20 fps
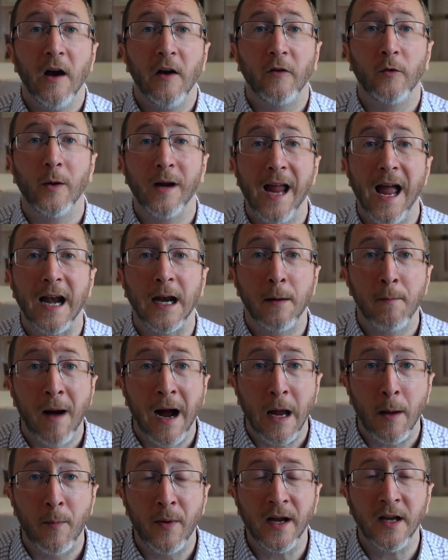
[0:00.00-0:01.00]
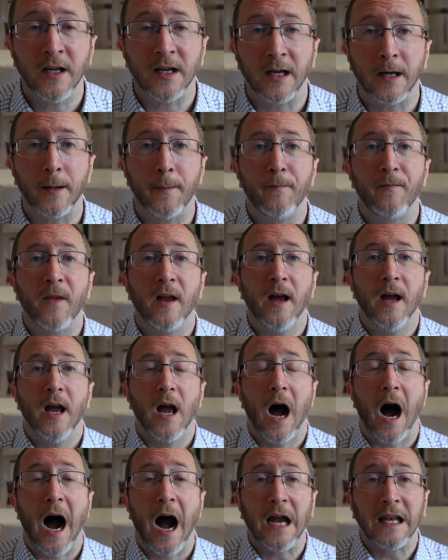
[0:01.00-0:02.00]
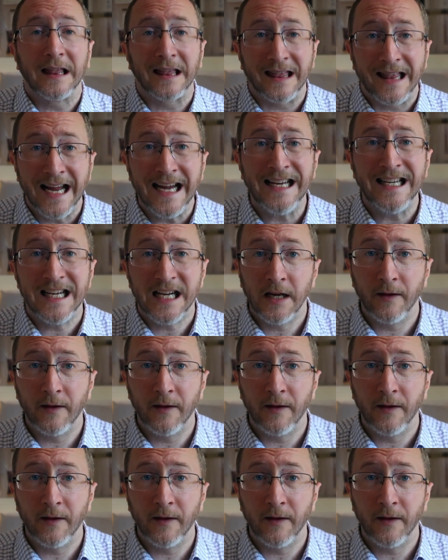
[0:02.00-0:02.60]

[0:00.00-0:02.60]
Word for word: So again, in my opinion, I like